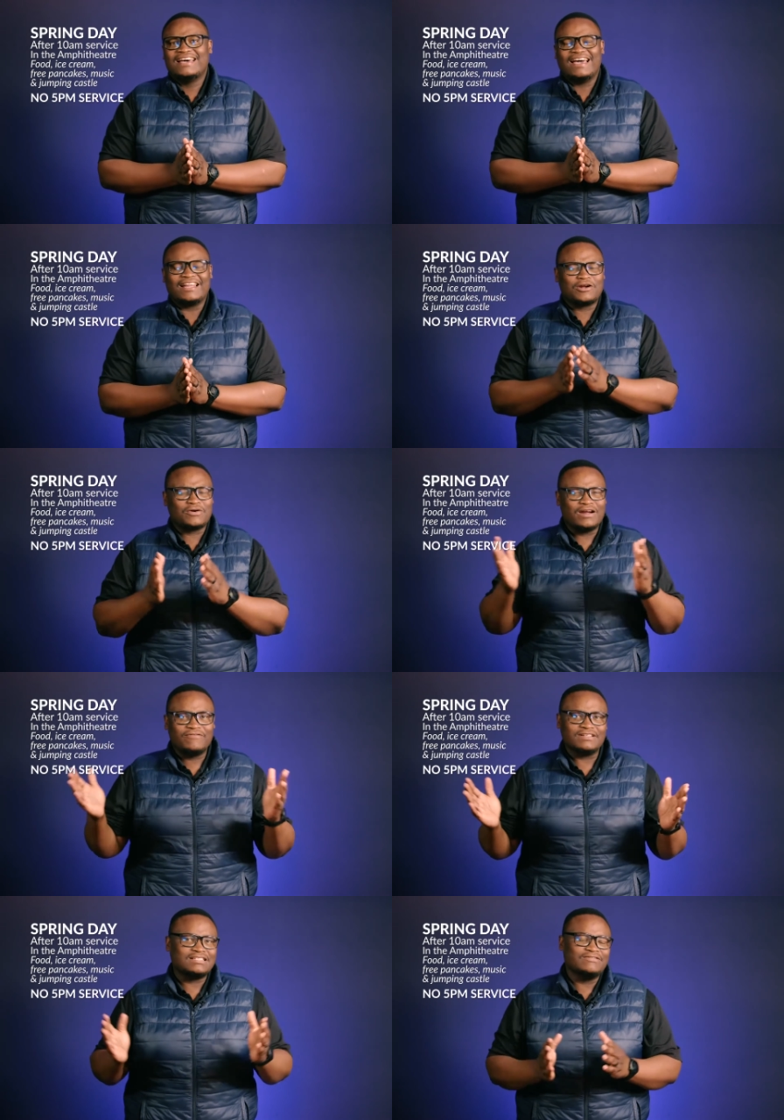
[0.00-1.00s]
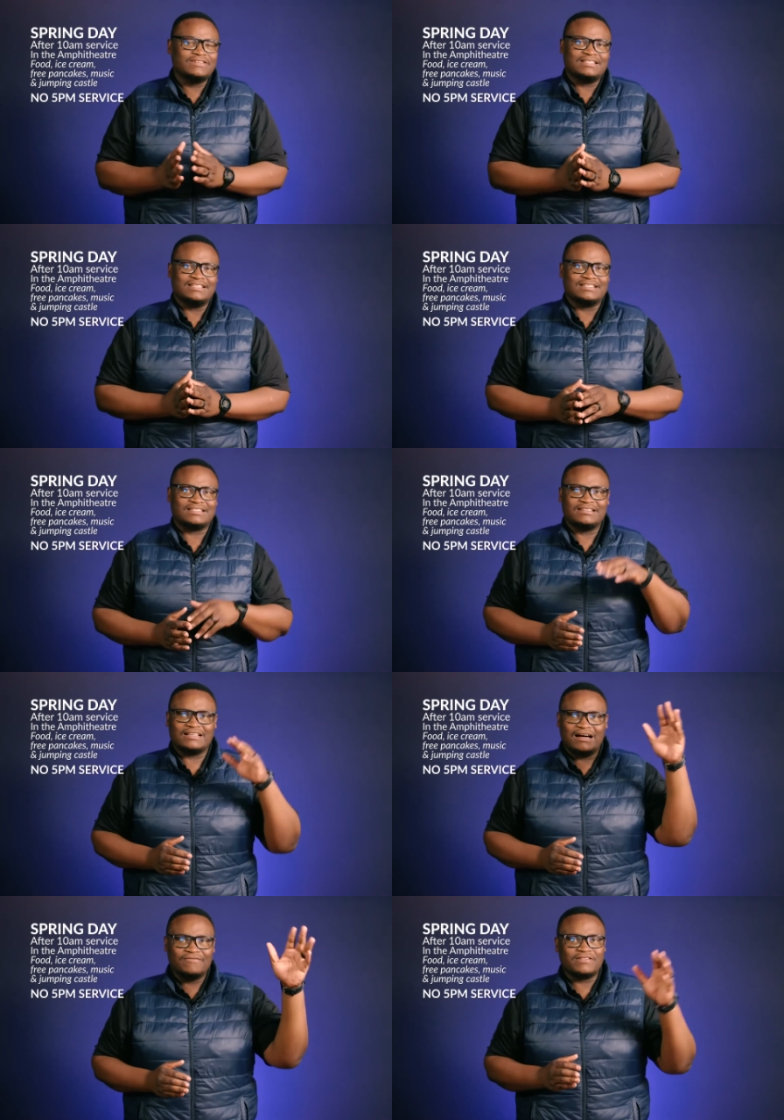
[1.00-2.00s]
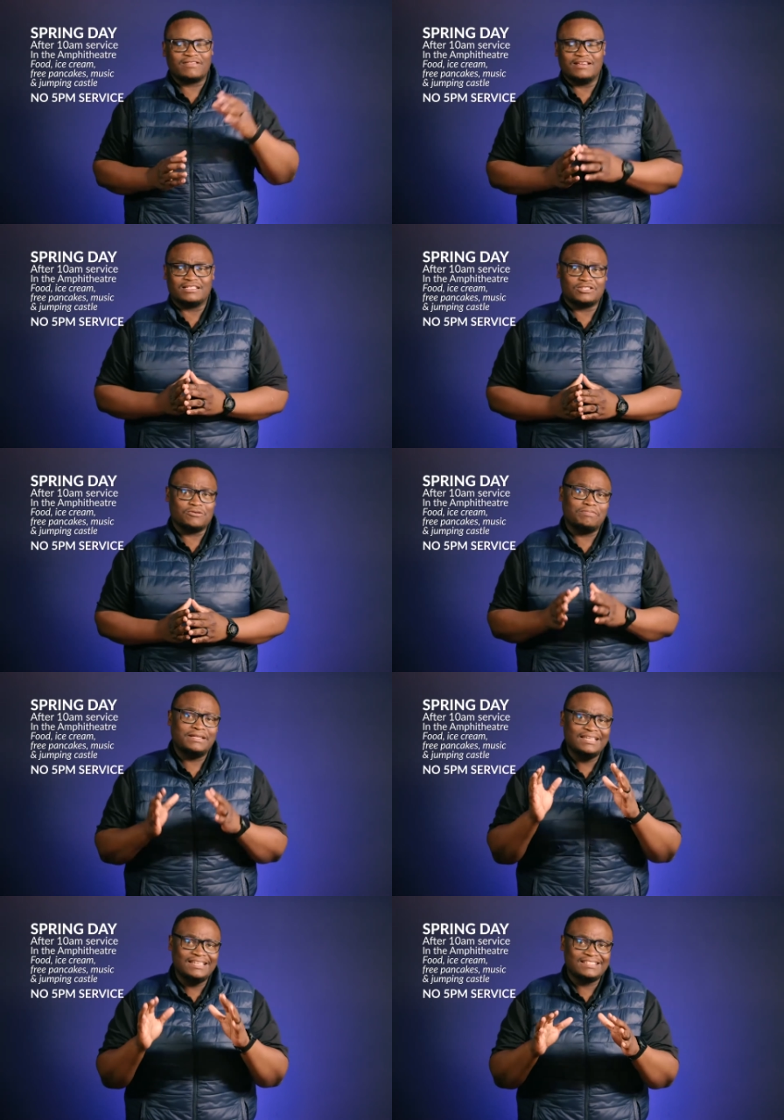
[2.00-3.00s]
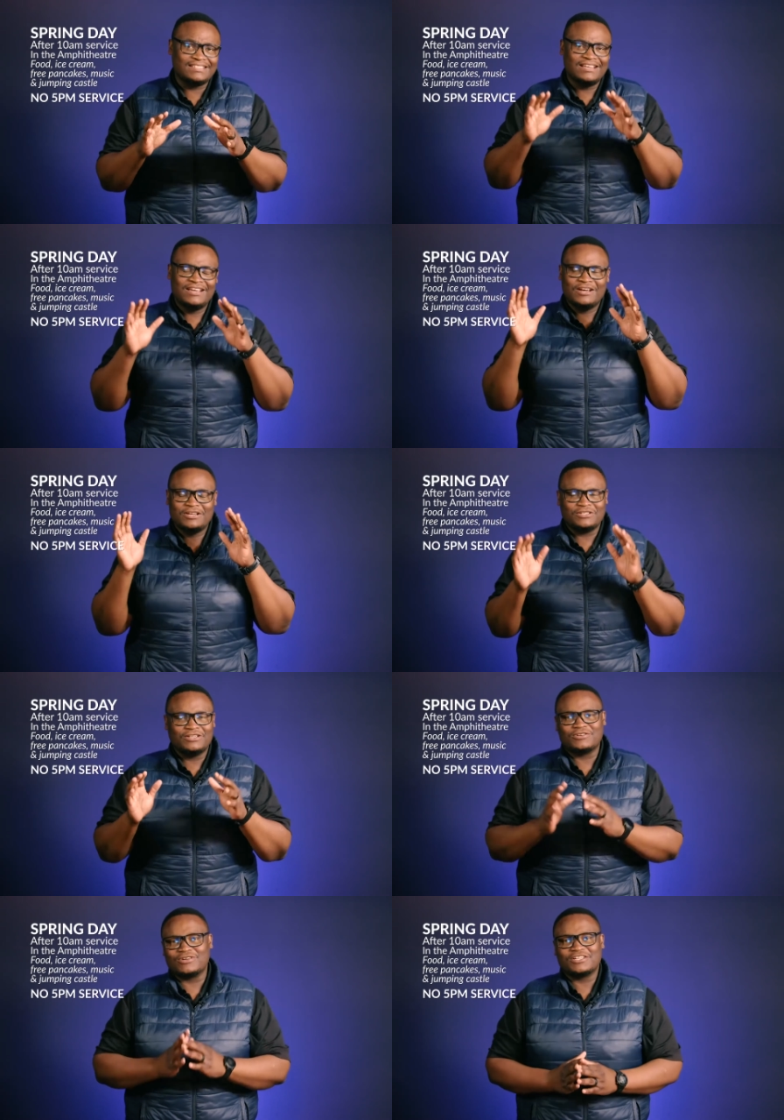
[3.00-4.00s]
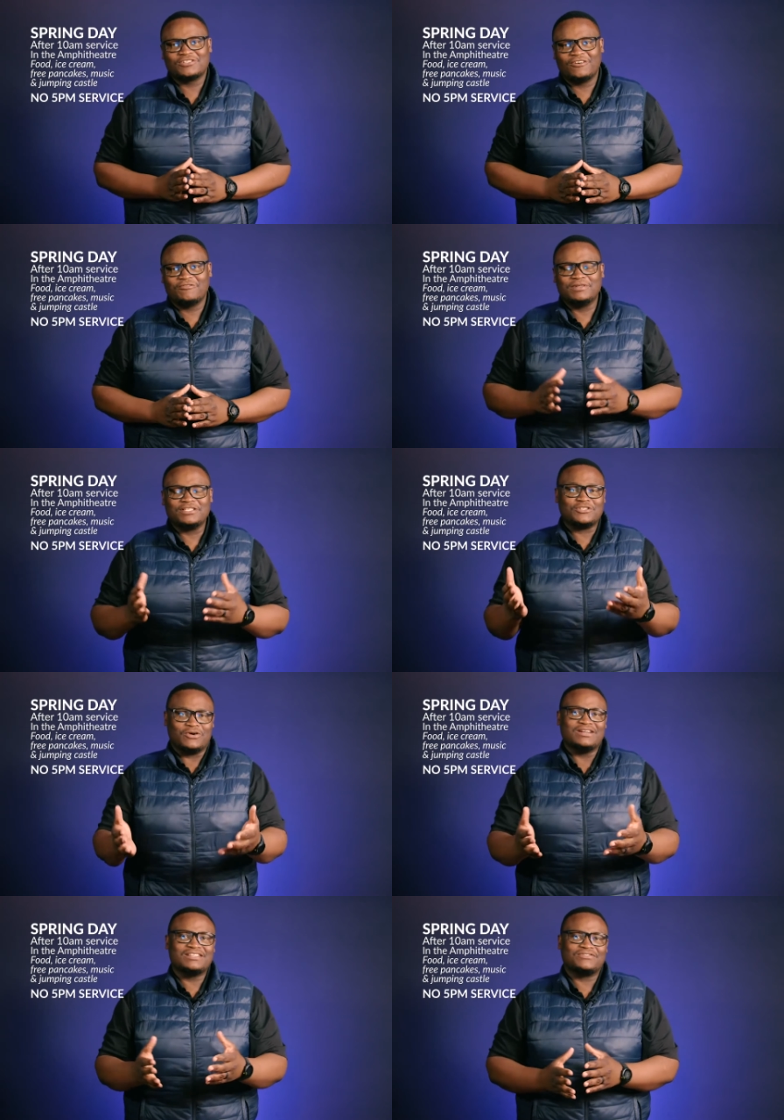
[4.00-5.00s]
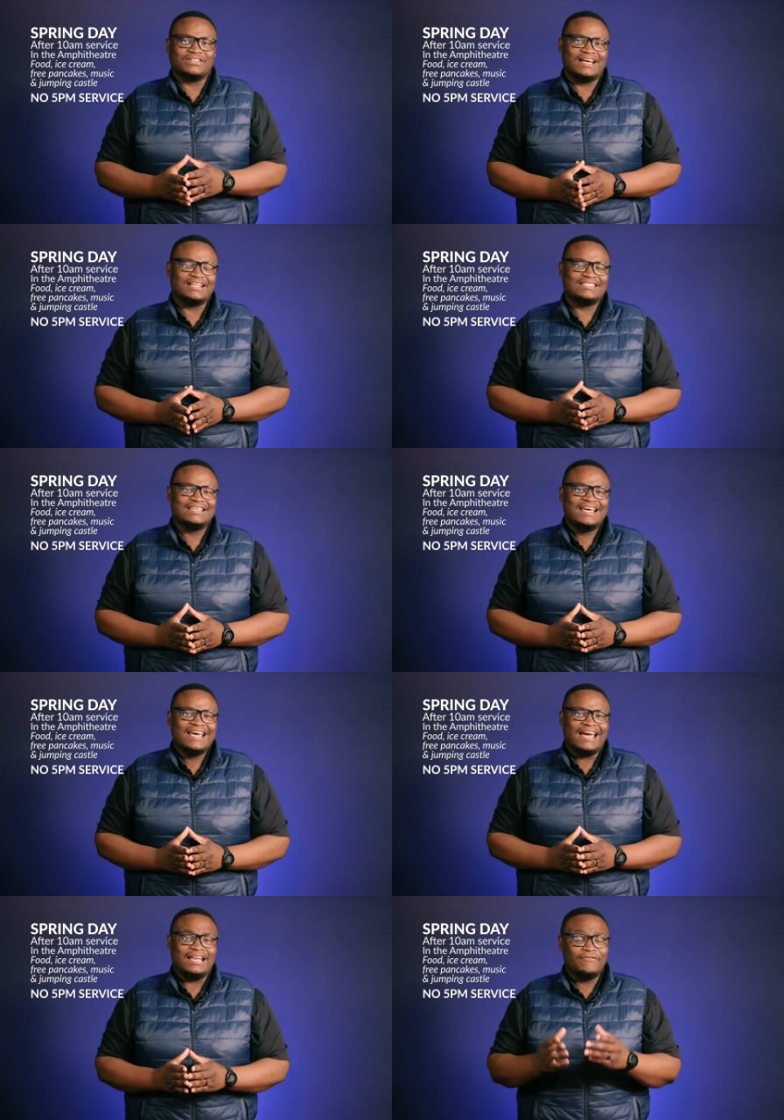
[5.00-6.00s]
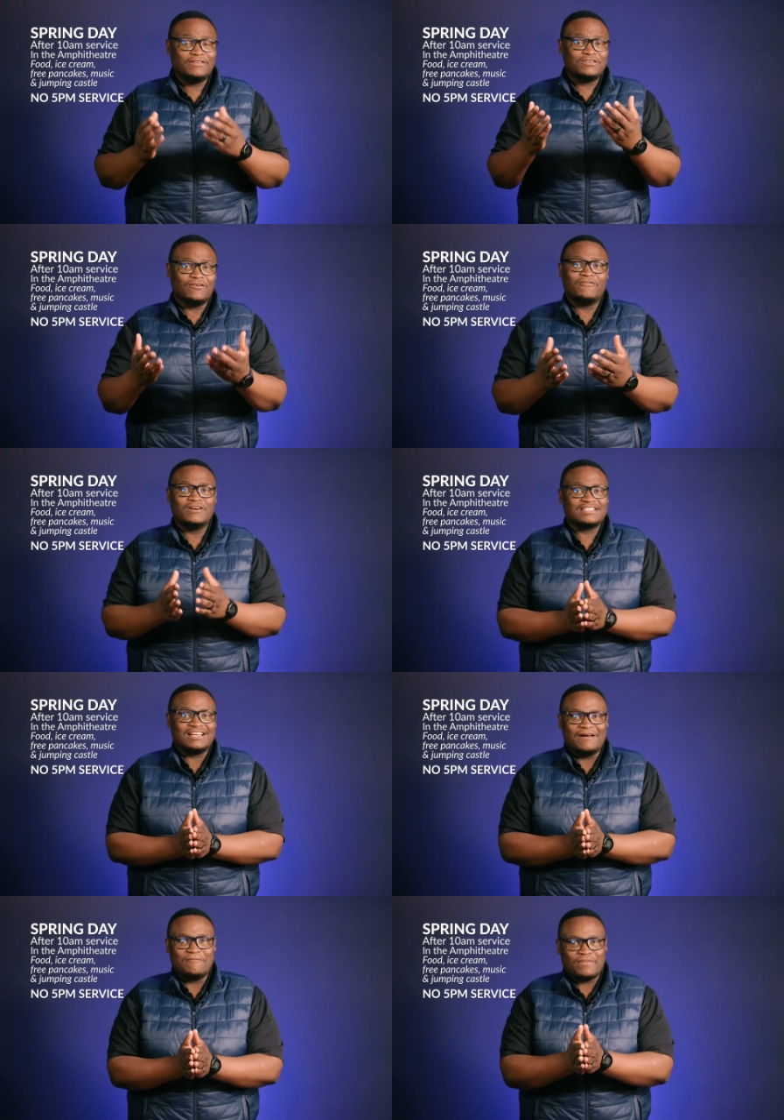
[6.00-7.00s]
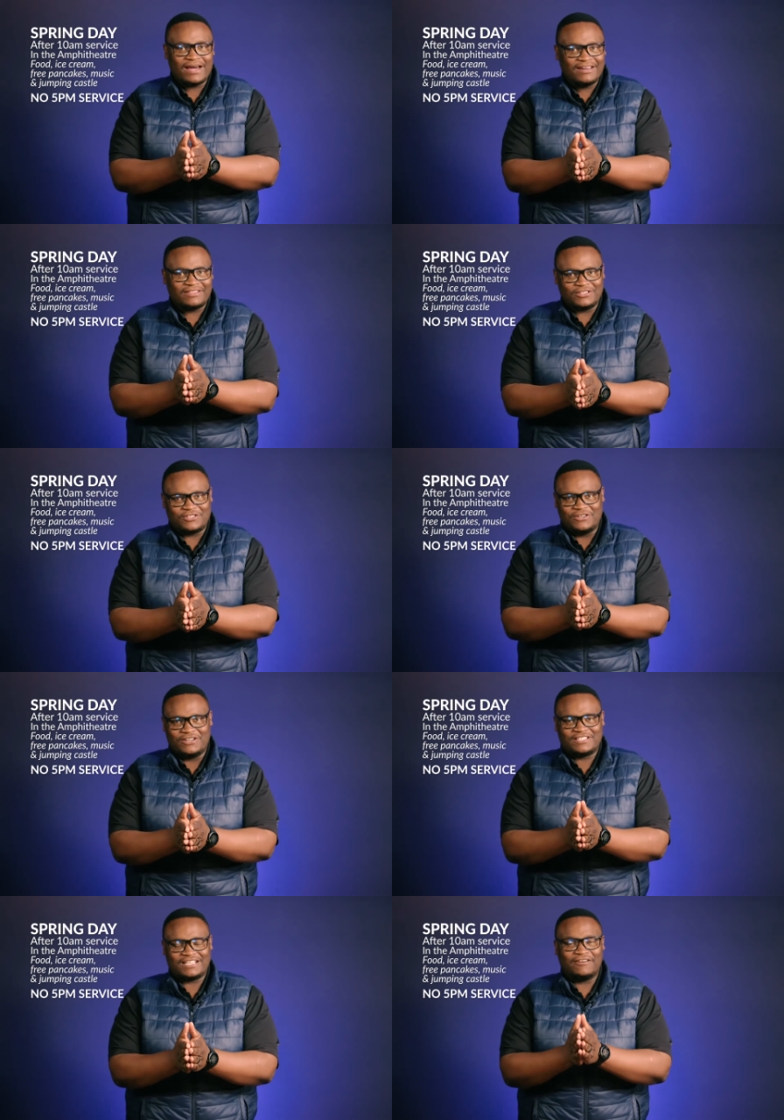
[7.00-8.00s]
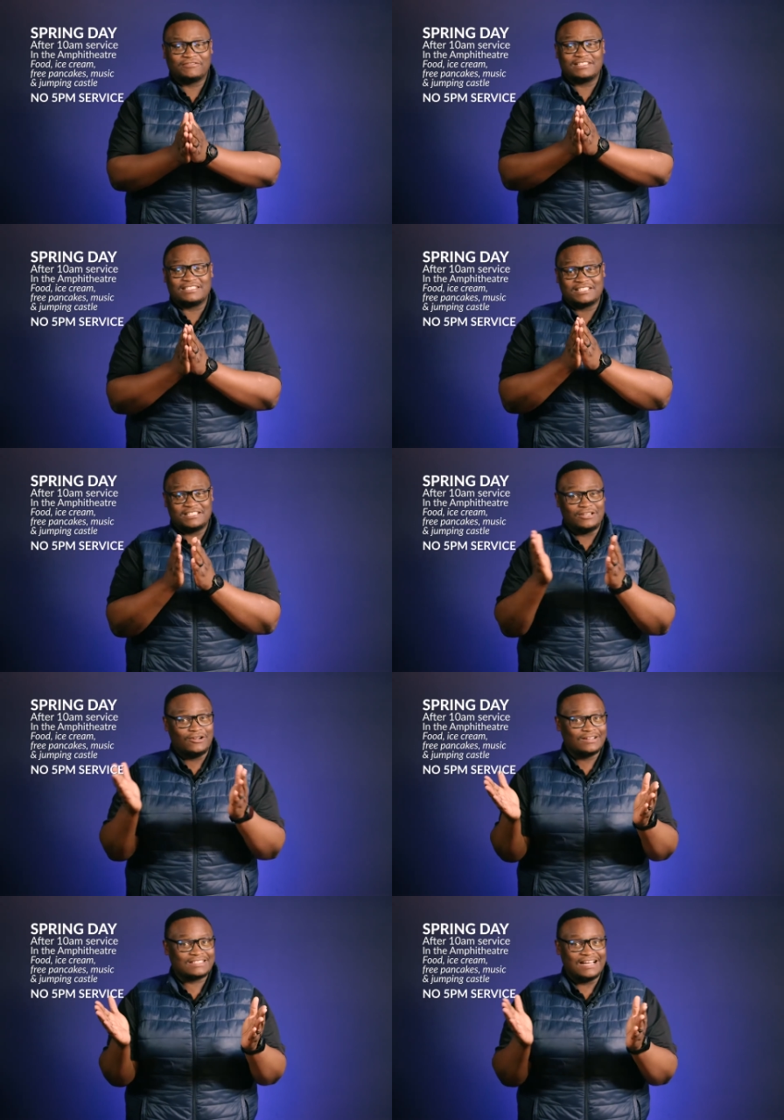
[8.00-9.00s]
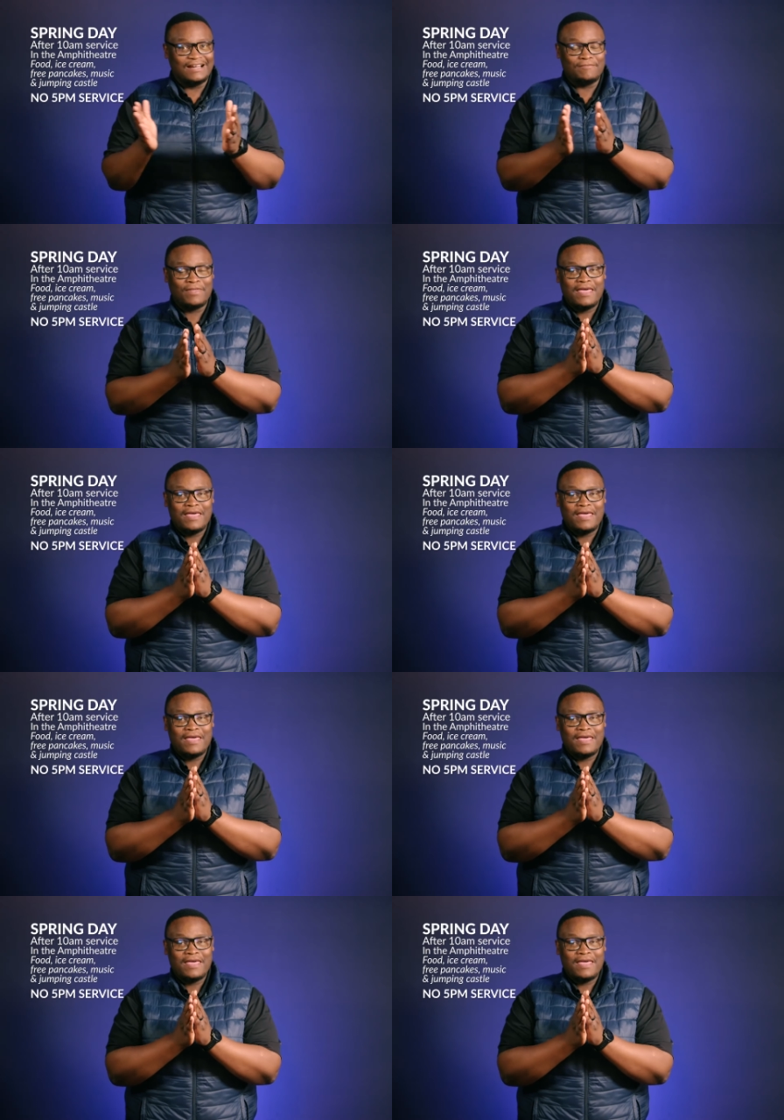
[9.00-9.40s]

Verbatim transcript: and great festivities in the amphitheater. So please do not rush off. Please join us for that. And if it's your first time back at the church after such a long time,